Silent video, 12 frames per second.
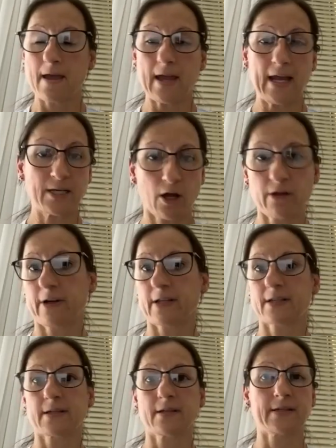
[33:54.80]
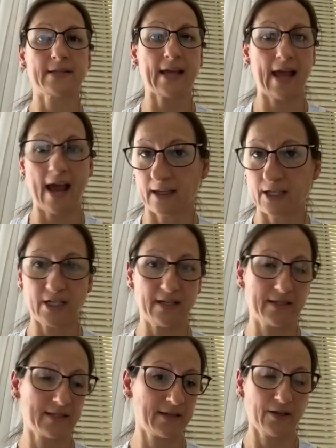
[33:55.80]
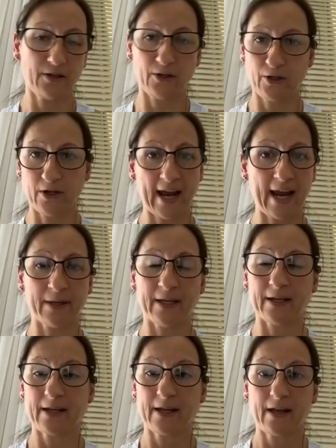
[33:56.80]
intolerances, allergies, you name it.